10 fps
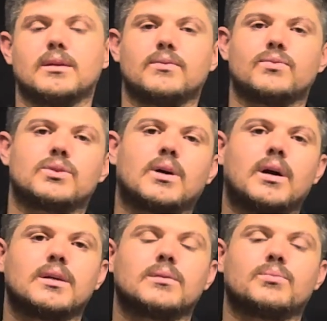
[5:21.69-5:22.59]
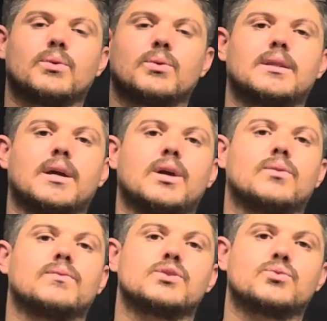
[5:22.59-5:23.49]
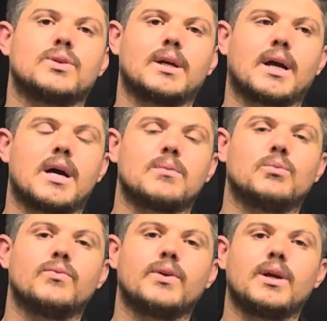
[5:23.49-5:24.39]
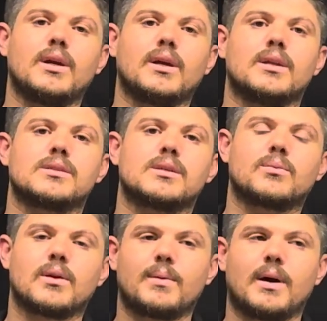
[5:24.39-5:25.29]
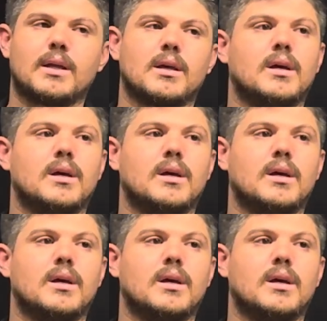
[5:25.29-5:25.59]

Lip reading: if you tie the ball at the end of the string and moving in a circular path,